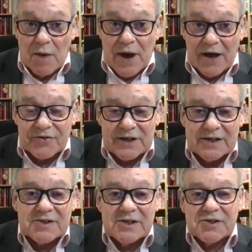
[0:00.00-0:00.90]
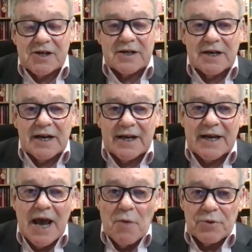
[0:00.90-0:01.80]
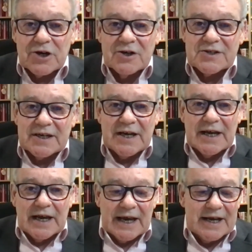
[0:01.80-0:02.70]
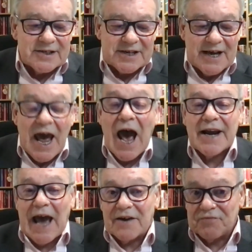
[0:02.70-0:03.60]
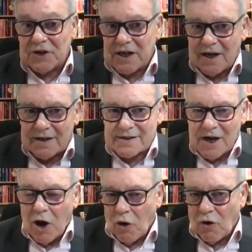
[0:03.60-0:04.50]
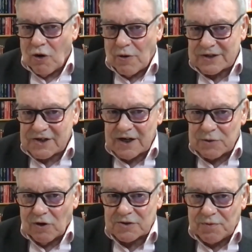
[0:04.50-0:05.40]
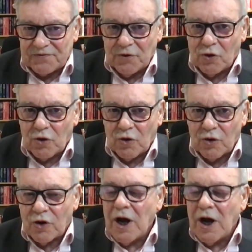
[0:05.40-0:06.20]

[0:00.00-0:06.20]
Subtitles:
about this. He certainly, because he is an advocate, or certainly was before,